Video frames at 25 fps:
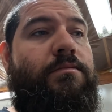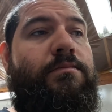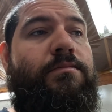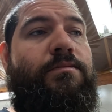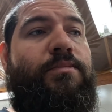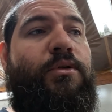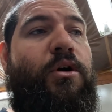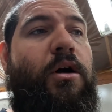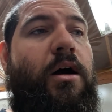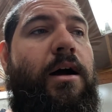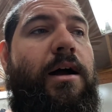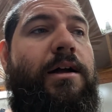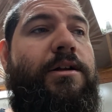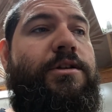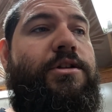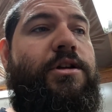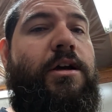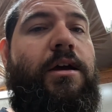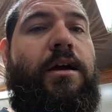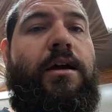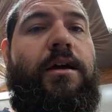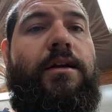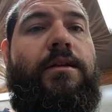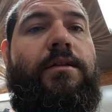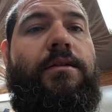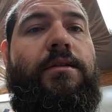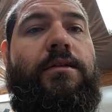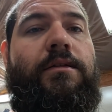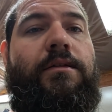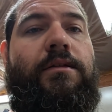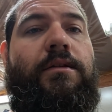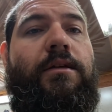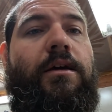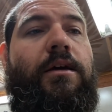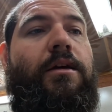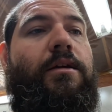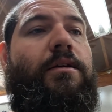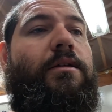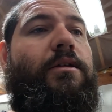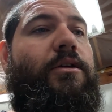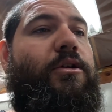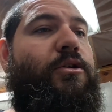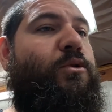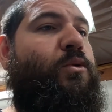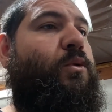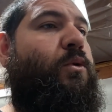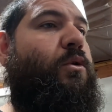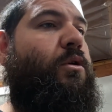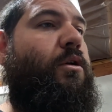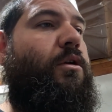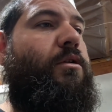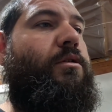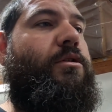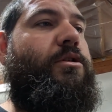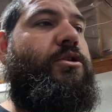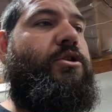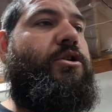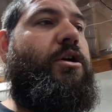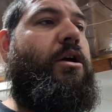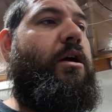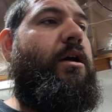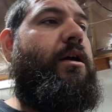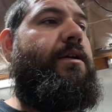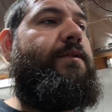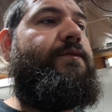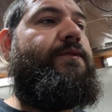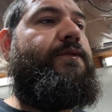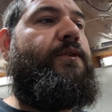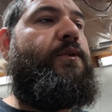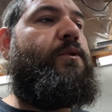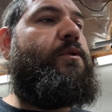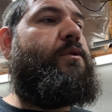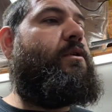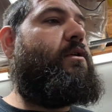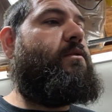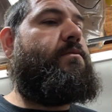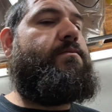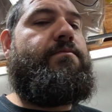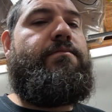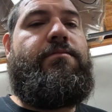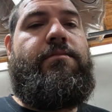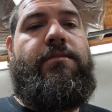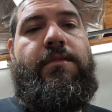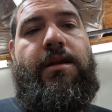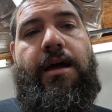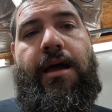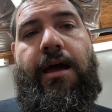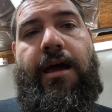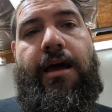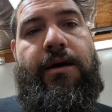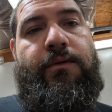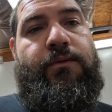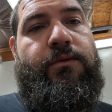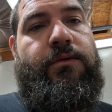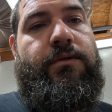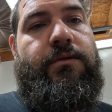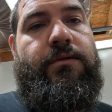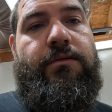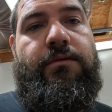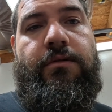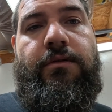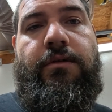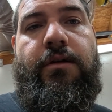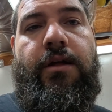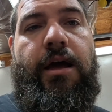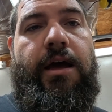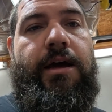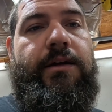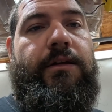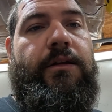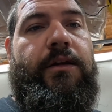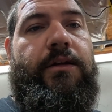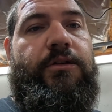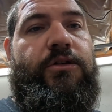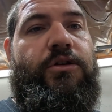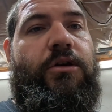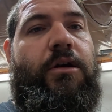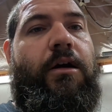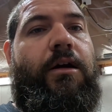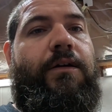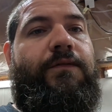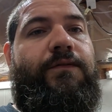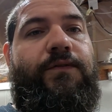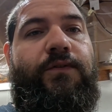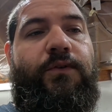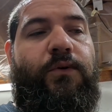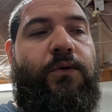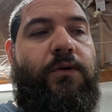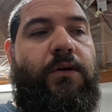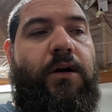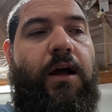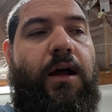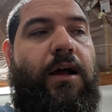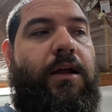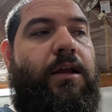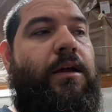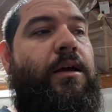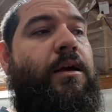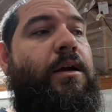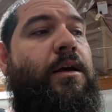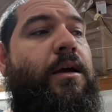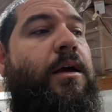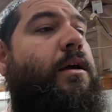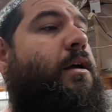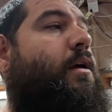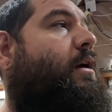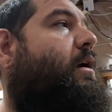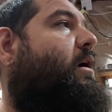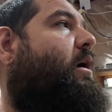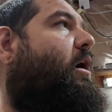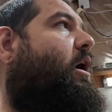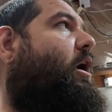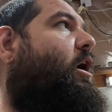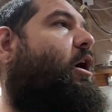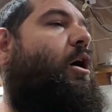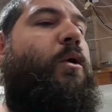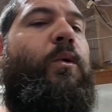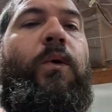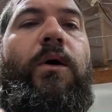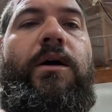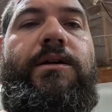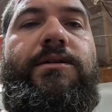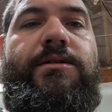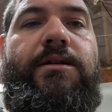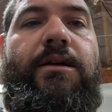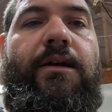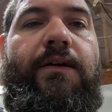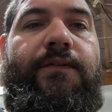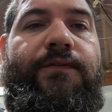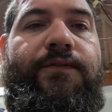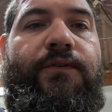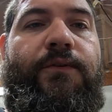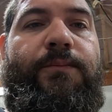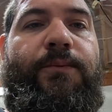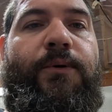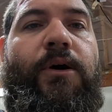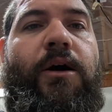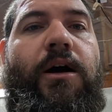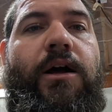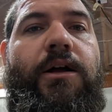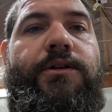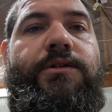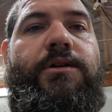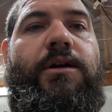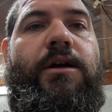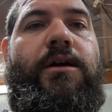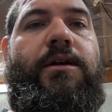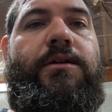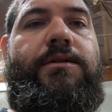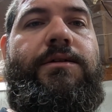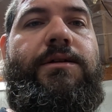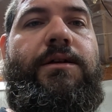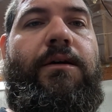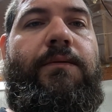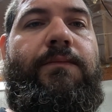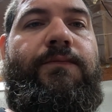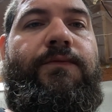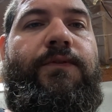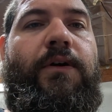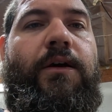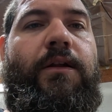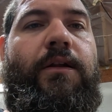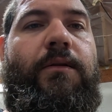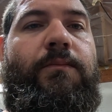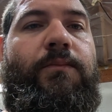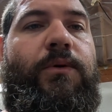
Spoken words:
project that you wanted to trade for it, I would gladly trade for it. I always look for projects, something fun to